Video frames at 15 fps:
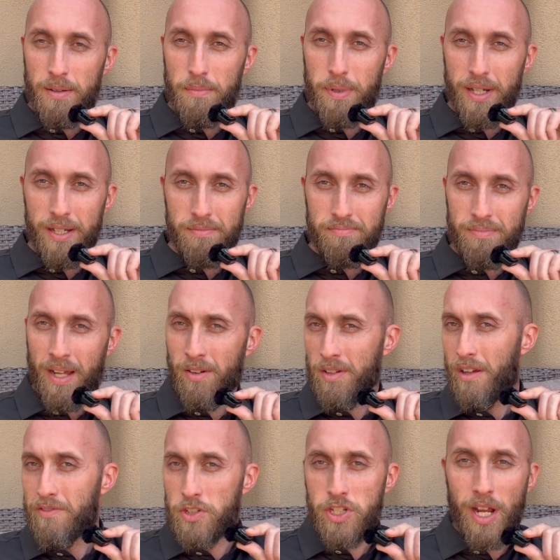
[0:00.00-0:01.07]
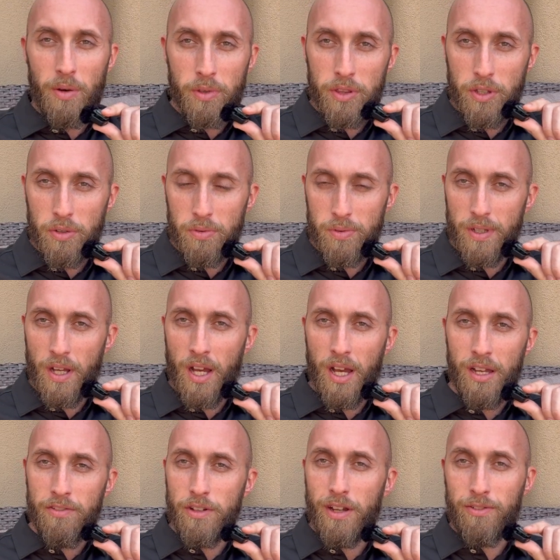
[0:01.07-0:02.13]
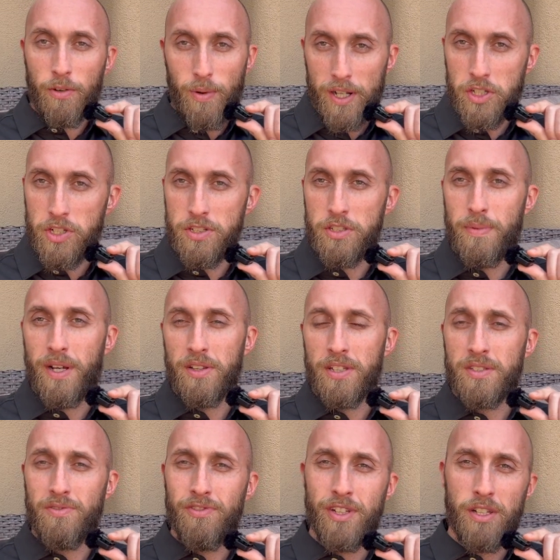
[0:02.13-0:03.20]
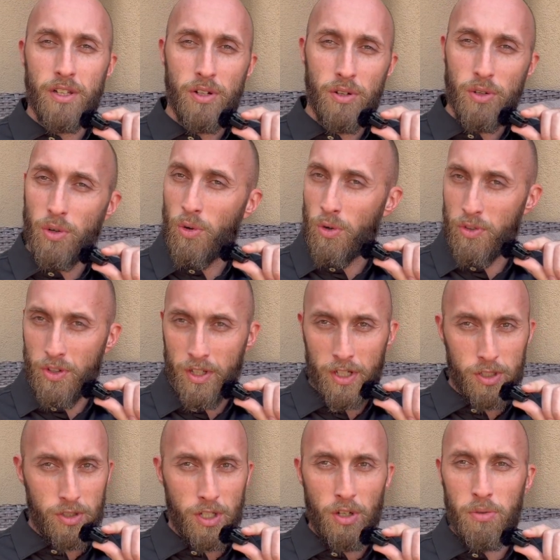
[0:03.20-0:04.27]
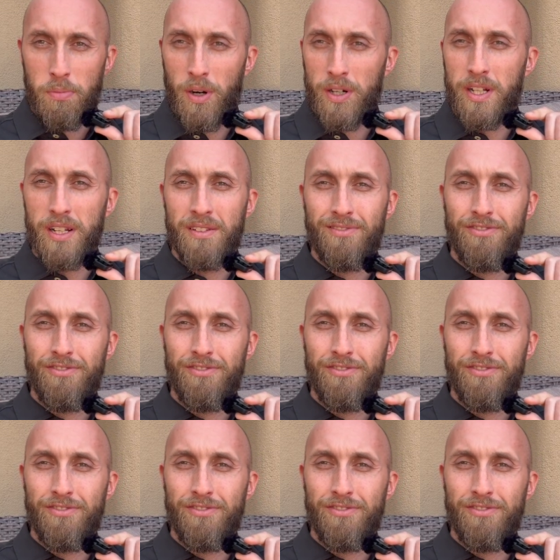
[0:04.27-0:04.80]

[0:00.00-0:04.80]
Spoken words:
But I would love to chat with you. If you have questions about this video or the luxury home market in